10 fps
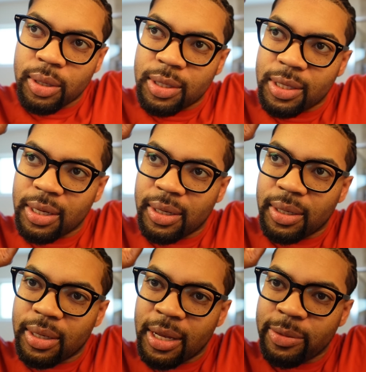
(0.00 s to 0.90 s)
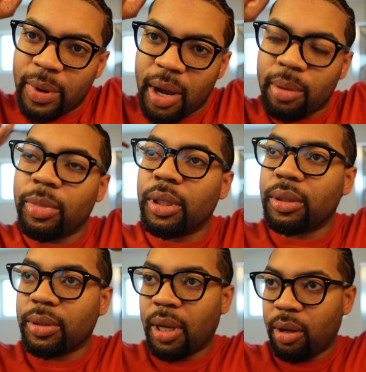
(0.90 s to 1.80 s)
See, that's why
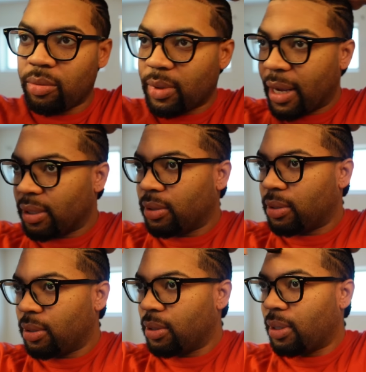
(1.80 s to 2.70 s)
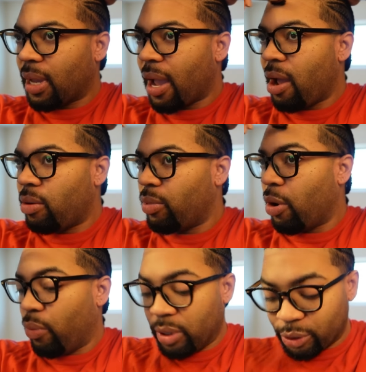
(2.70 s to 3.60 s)
I don't
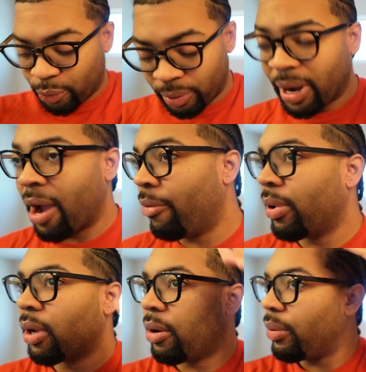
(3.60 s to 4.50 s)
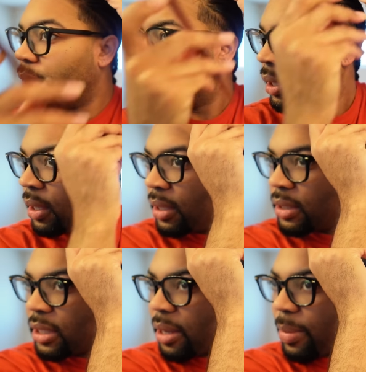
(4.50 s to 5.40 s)
know which order I want to go in
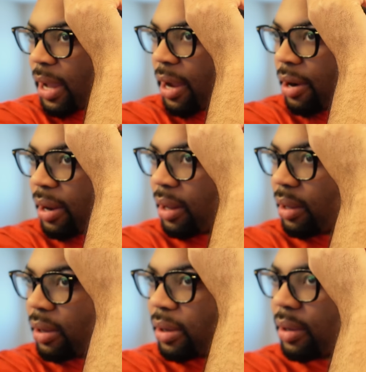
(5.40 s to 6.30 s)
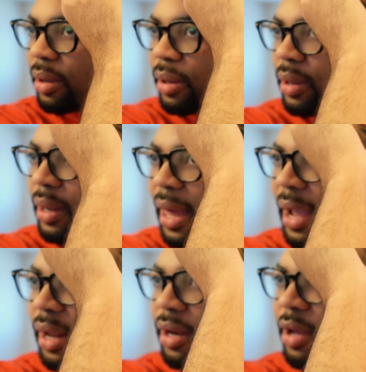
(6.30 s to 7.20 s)
to get my hair
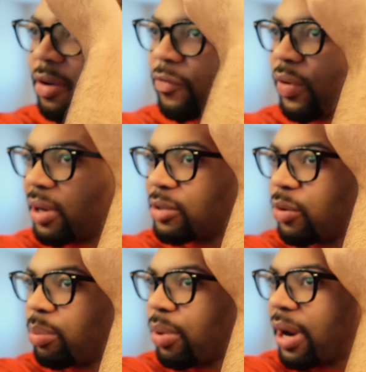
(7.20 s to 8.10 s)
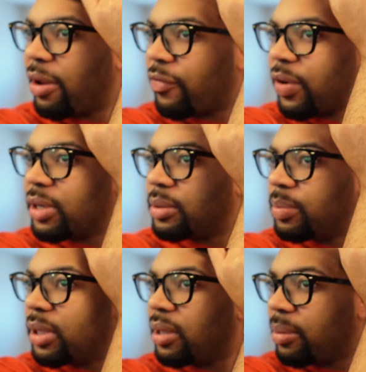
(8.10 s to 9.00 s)
lined up first or braided first,
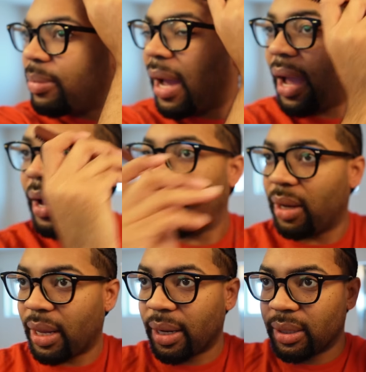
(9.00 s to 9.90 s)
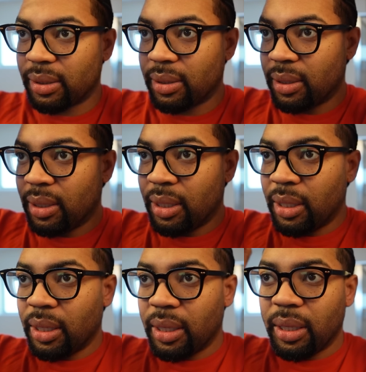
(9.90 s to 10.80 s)
but my hairline,
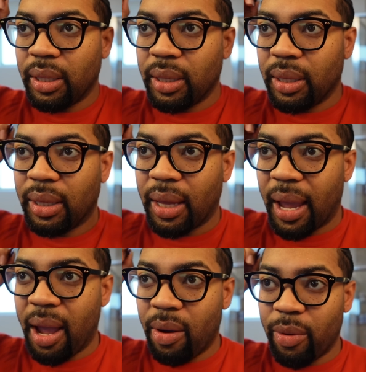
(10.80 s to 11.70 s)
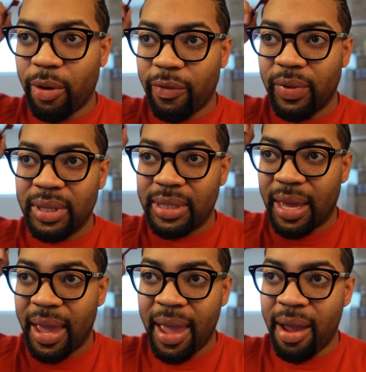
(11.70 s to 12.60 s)
I don't know if it's the
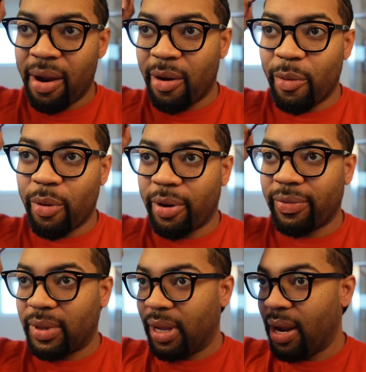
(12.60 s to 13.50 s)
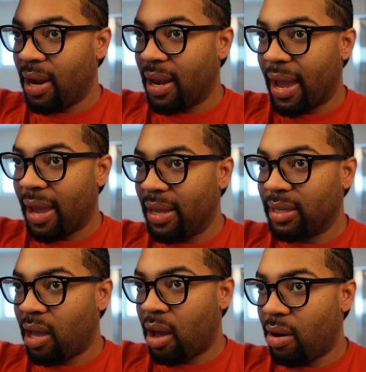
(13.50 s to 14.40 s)
hair or if the hairline
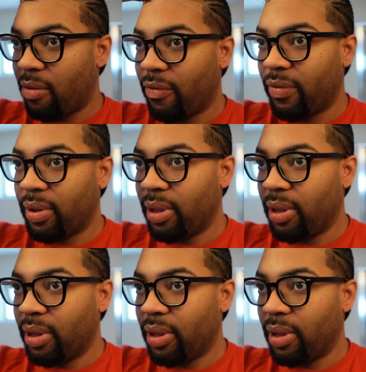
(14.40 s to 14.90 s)
is off.